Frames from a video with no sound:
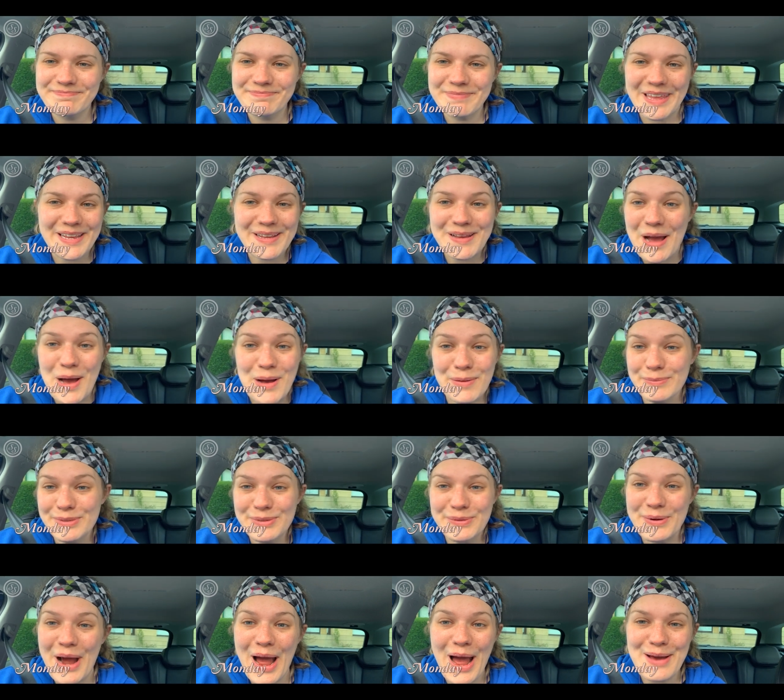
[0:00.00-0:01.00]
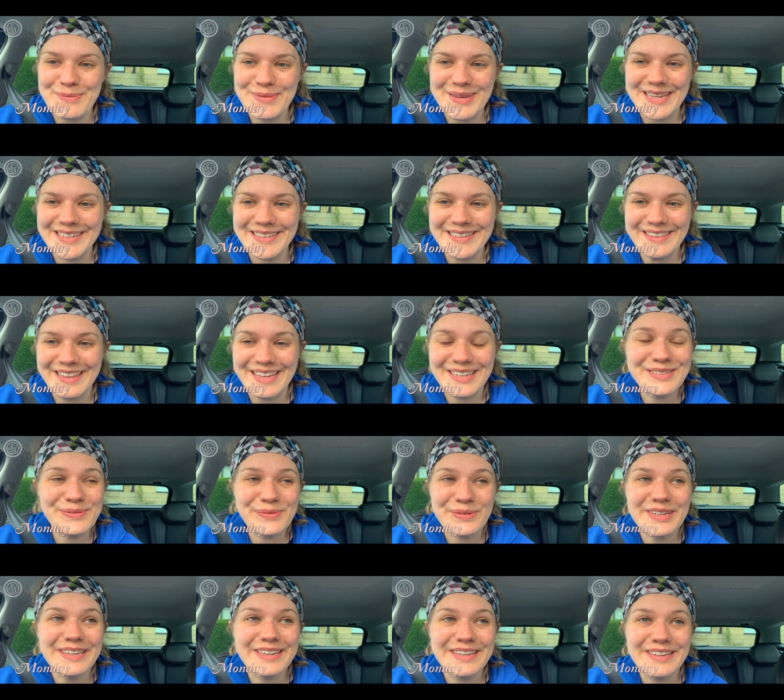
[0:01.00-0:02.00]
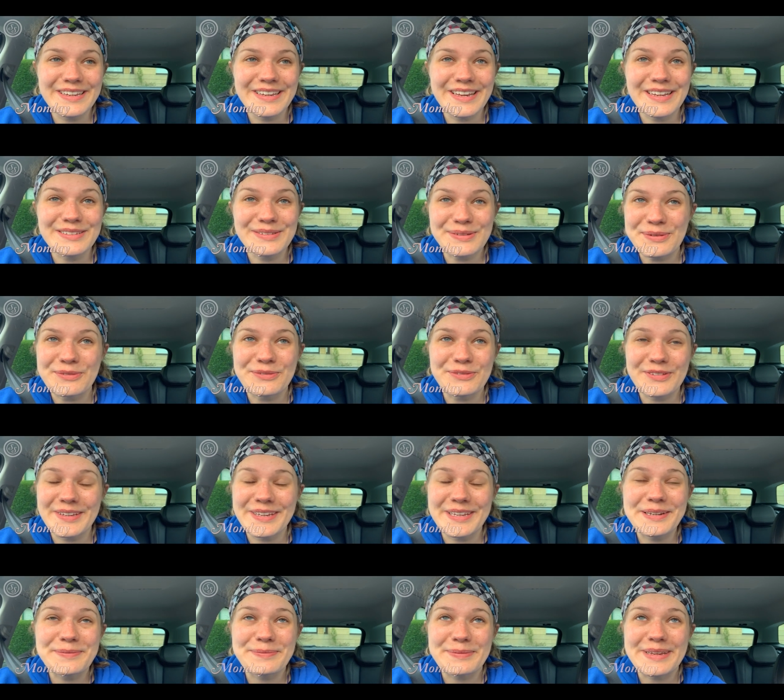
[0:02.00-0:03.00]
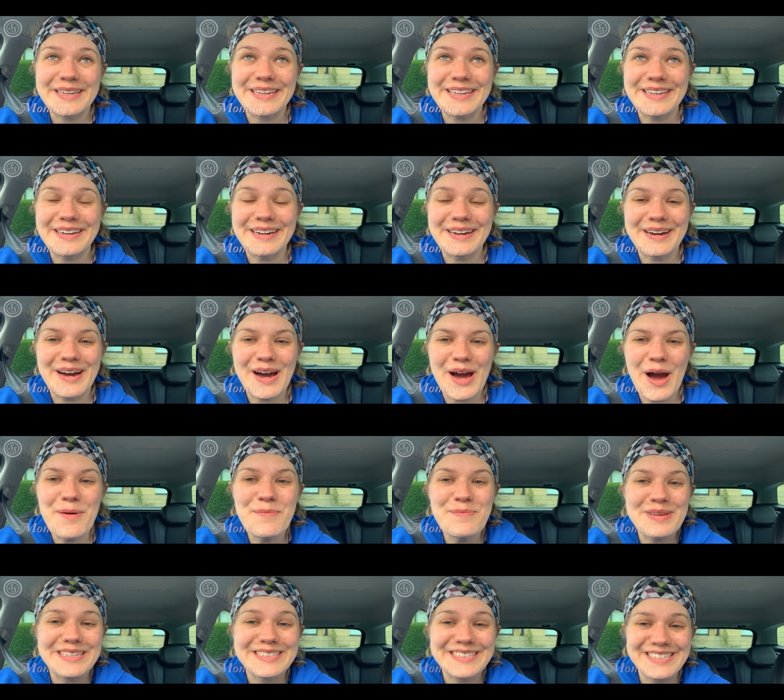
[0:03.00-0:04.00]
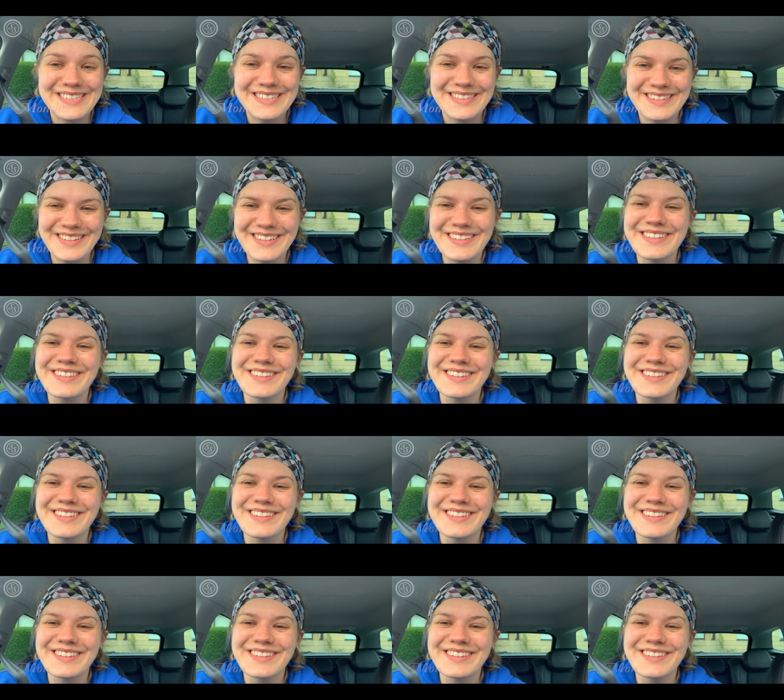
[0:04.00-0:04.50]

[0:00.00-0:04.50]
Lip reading: Like, I'm so happy. This week is hopefully gonna be amazing.